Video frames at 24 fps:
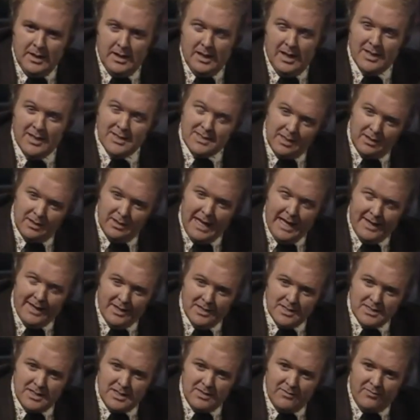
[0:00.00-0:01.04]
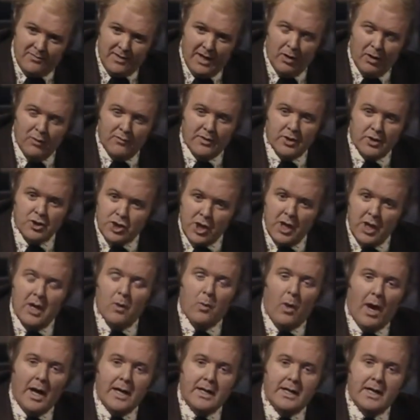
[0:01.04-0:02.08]
Until, that is, he fell over a chair
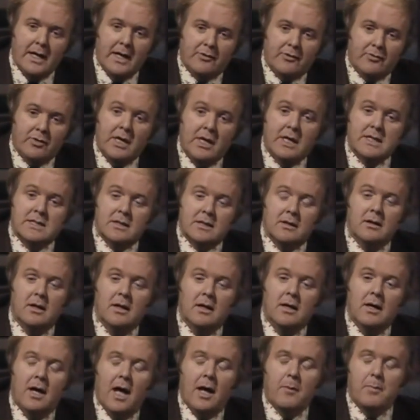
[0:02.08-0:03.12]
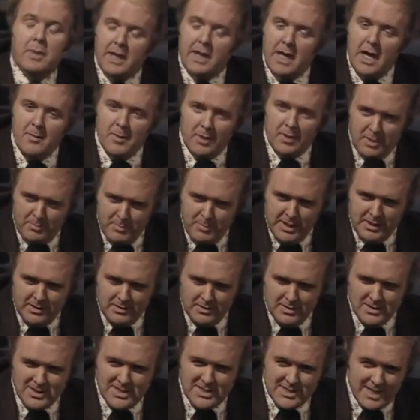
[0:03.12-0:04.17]
one day at rehearsal and became a comedian
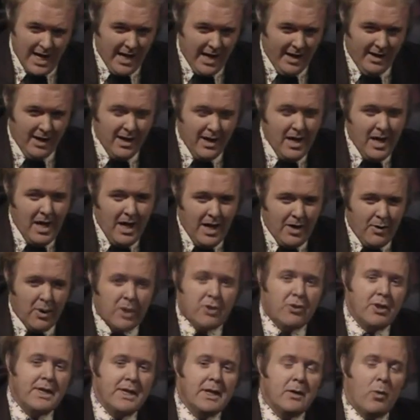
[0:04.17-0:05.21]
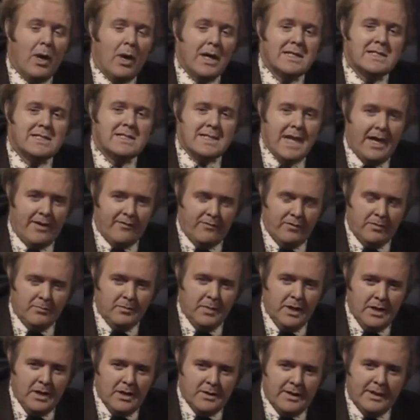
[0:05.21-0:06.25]
instead. Now, a critic once said of him
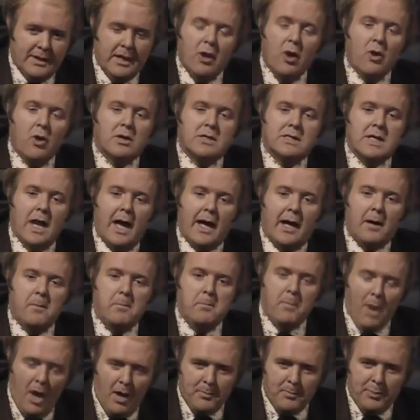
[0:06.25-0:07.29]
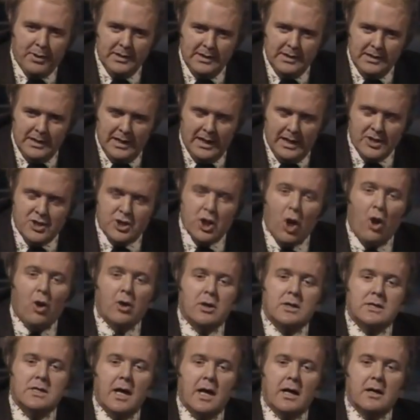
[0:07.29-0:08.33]
that he looks like a mop and
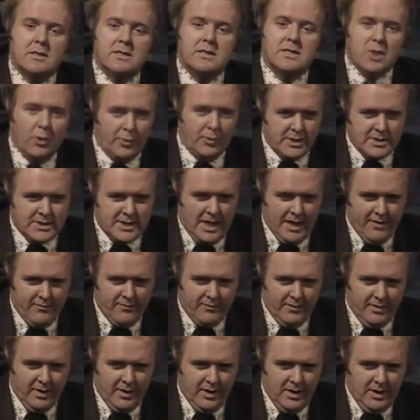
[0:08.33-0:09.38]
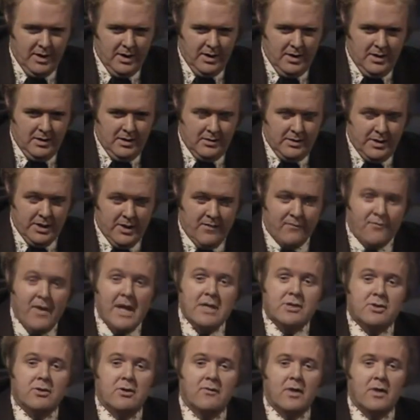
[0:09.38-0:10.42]
talks like a soda siphon. The
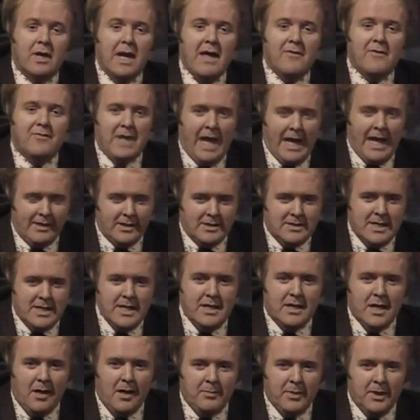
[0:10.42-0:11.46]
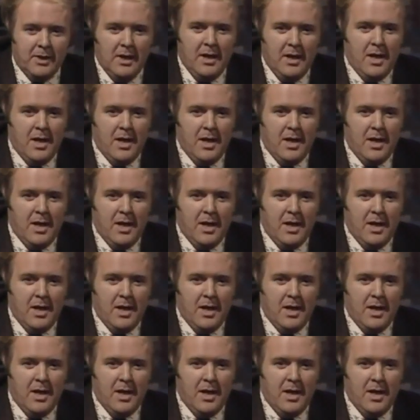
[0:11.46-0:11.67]
inventor of the left-handed teacup,